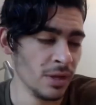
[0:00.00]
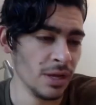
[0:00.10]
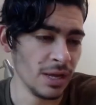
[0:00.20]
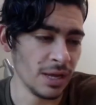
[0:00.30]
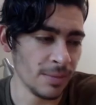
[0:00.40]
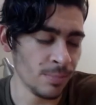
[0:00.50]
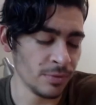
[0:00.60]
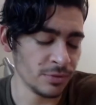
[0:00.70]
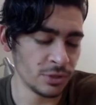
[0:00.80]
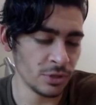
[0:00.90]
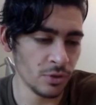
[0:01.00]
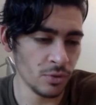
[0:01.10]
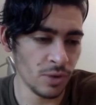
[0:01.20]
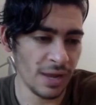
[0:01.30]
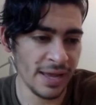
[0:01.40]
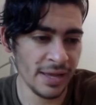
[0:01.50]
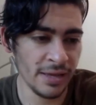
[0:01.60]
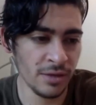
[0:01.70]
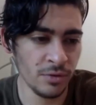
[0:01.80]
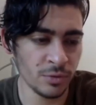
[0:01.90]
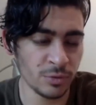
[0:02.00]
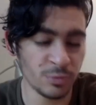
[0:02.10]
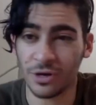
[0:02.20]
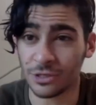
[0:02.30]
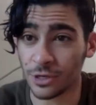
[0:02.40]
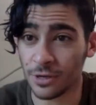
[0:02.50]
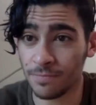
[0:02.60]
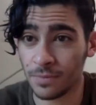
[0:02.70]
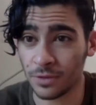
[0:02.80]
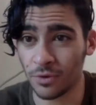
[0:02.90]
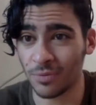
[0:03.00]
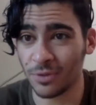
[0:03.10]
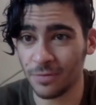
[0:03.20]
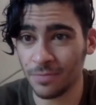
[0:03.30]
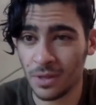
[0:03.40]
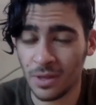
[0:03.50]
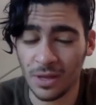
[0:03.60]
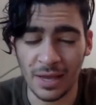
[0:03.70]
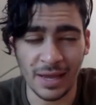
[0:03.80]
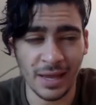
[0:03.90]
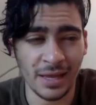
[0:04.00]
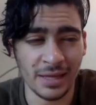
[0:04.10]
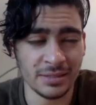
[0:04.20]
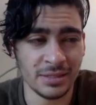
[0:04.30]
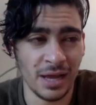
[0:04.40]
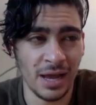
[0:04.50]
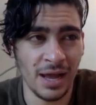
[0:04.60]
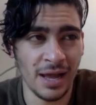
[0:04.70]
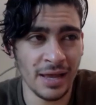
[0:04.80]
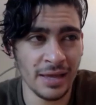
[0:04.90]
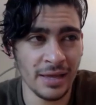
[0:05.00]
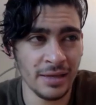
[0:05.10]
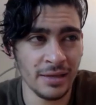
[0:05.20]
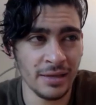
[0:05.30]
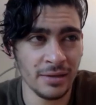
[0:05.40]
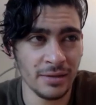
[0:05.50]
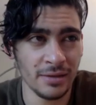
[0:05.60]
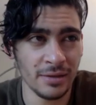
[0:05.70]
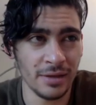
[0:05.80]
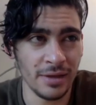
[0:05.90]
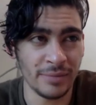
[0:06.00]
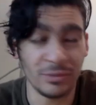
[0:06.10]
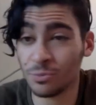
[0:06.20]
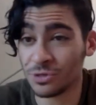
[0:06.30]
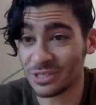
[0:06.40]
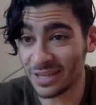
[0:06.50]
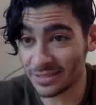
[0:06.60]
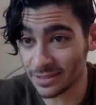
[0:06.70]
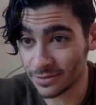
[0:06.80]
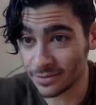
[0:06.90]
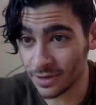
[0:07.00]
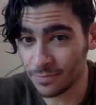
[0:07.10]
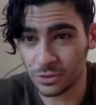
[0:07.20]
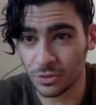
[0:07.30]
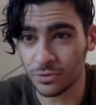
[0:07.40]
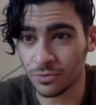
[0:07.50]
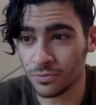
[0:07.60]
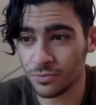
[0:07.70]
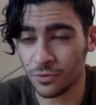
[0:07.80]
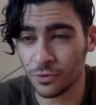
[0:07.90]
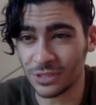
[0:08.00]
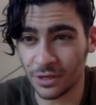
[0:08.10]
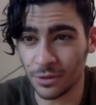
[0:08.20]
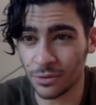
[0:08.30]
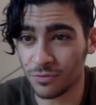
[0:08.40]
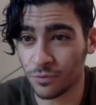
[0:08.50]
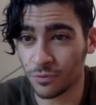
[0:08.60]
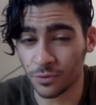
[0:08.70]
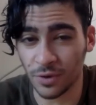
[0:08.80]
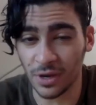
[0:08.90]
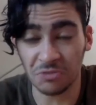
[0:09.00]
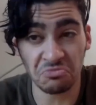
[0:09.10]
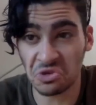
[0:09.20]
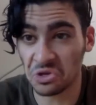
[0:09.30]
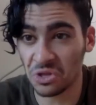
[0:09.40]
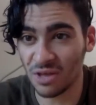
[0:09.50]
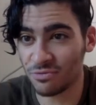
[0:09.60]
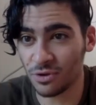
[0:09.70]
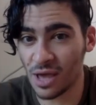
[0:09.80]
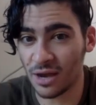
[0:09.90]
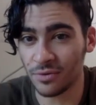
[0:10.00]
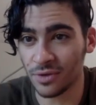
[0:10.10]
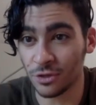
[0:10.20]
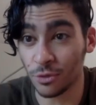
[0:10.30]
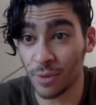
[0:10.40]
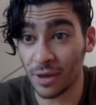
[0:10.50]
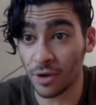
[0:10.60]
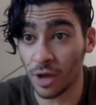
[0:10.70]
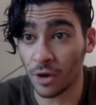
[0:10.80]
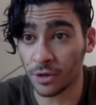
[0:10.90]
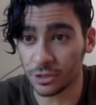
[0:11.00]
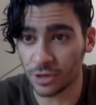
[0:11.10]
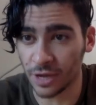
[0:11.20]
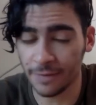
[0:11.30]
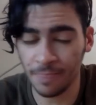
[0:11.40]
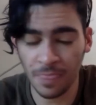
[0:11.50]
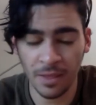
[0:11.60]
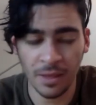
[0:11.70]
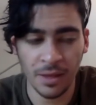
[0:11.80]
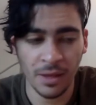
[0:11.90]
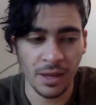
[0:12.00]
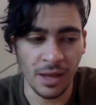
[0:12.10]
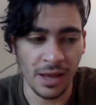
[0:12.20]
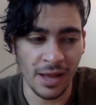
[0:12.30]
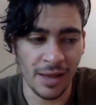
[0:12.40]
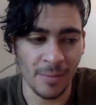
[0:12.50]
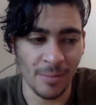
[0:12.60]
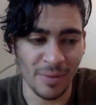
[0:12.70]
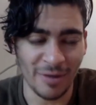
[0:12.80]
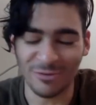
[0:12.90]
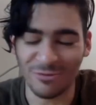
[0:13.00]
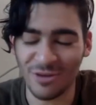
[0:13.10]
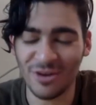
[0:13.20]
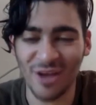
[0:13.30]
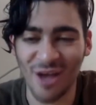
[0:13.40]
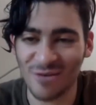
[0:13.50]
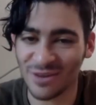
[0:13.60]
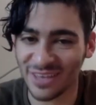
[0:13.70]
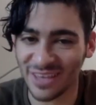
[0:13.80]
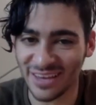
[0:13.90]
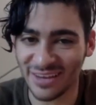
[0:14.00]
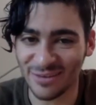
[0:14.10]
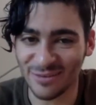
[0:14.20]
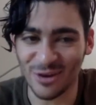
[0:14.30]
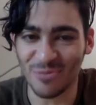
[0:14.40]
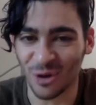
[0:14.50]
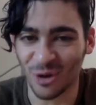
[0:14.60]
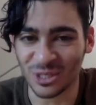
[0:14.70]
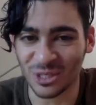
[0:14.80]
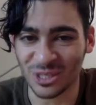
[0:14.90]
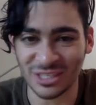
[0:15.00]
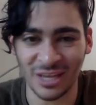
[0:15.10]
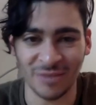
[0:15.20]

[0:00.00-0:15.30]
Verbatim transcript: Um, so, I was born in Israel. I grew up there. And I am super dyslexic, right? So, first, second, third, fourth grade, could not figure out how to read no matter how hard I tried. Um, but I was a very confident kid, very precocious.